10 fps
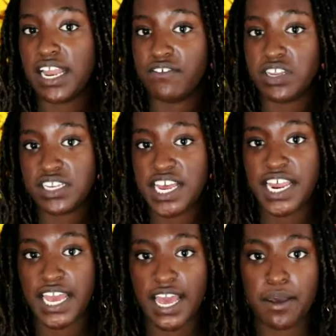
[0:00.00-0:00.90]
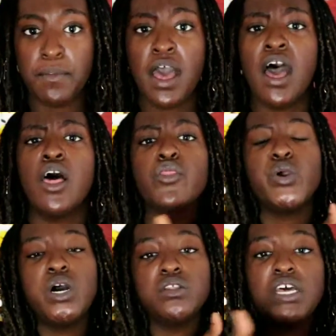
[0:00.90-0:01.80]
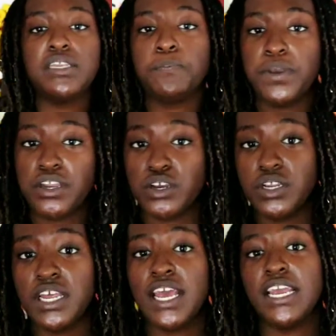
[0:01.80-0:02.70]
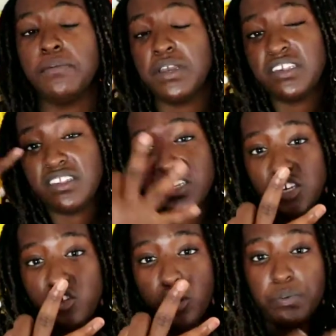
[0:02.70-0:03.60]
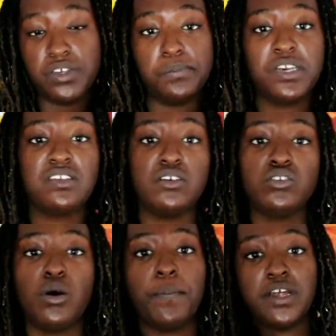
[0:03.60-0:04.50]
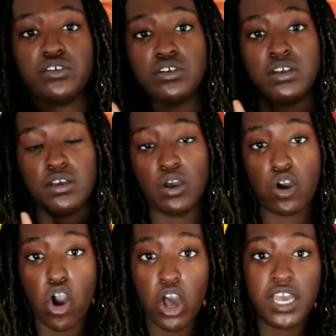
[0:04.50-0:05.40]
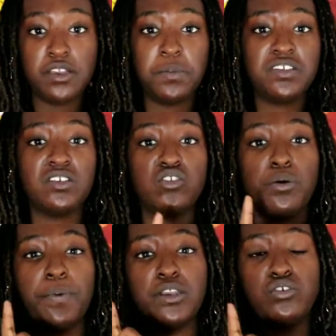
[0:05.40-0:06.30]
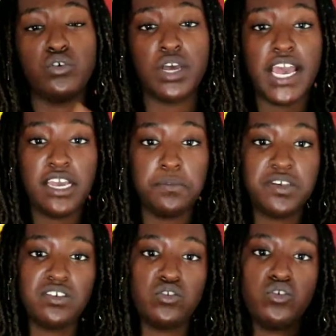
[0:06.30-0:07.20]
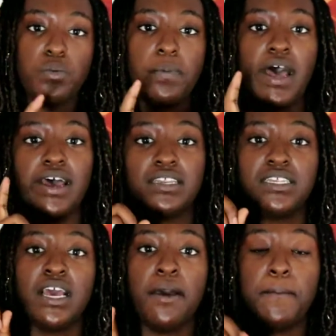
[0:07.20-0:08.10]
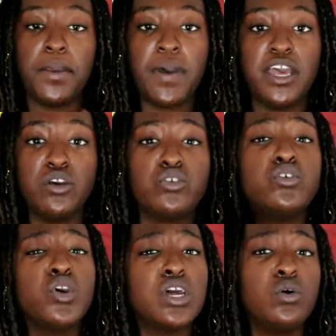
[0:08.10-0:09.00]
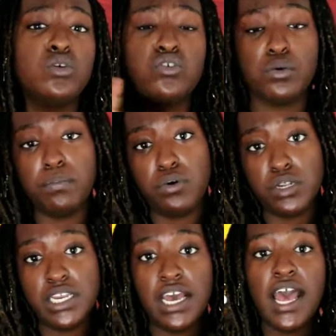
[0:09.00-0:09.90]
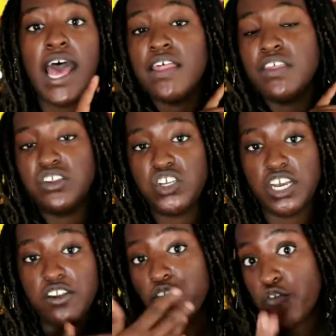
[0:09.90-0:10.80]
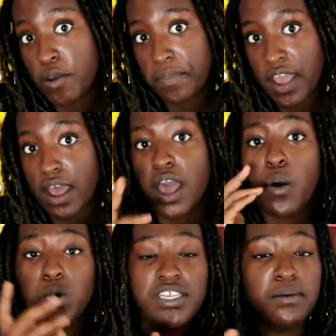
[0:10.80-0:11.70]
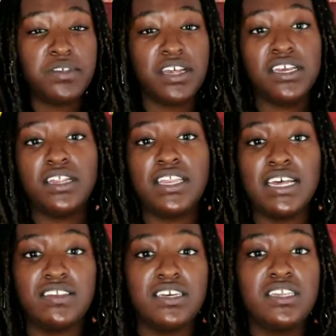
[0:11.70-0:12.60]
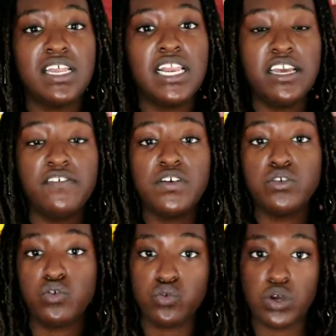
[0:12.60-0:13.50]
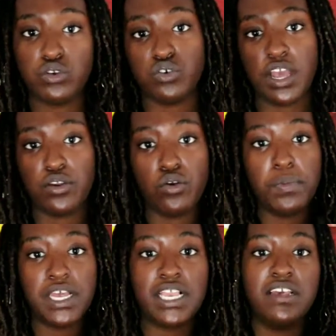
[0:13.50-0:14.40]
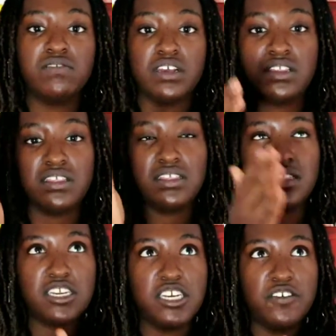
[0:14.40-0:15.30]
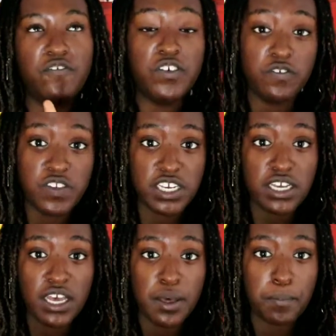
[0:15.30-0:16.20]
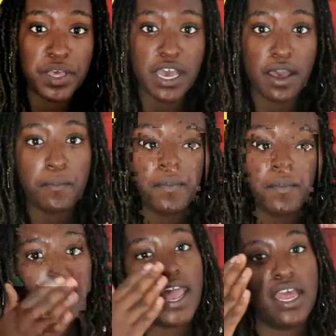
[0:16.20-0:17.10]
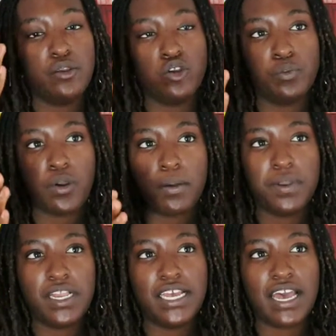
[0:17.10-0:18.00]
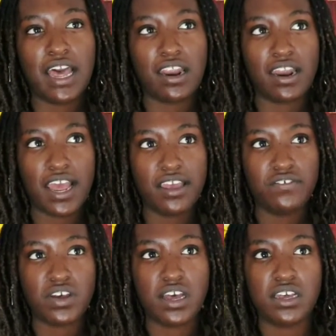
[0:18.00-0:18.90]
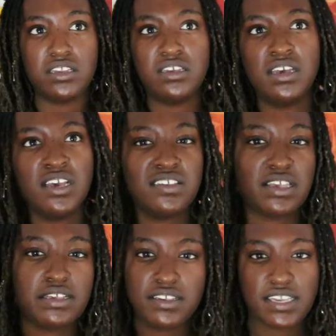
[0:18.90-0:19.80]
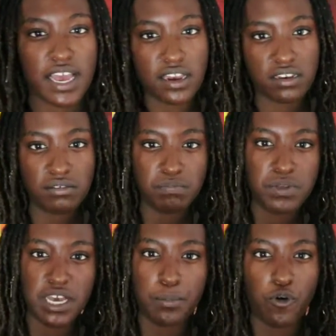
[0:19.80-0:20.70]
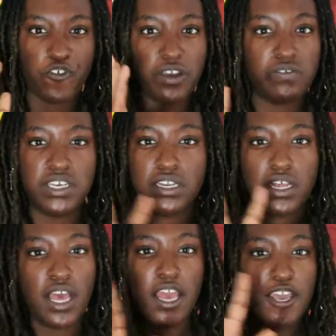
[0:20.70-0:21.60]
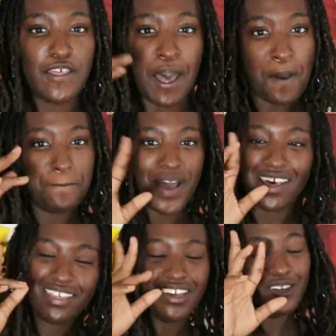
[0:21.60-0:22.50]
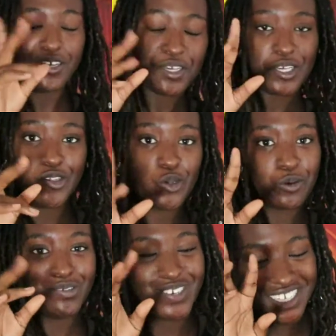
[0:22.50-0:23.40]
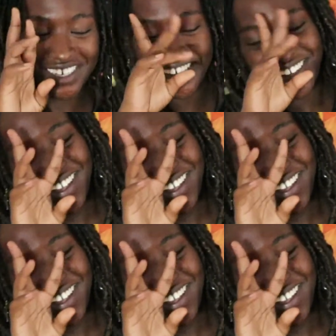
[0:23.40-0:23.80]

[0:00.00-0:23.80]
11:10 a.m. Throughout that period, it makes 3 stops. It makes a stop at Ngong, it makes a stop at Rongai, it makes a stop at Maimahio. So you can also board the train from there. What time does it leave Suswa to Nairobi? It leaves at 3:50 p.m. and you'll probably arrive at 6:10 p.m. or 5:10. Either math, kizungu kuti.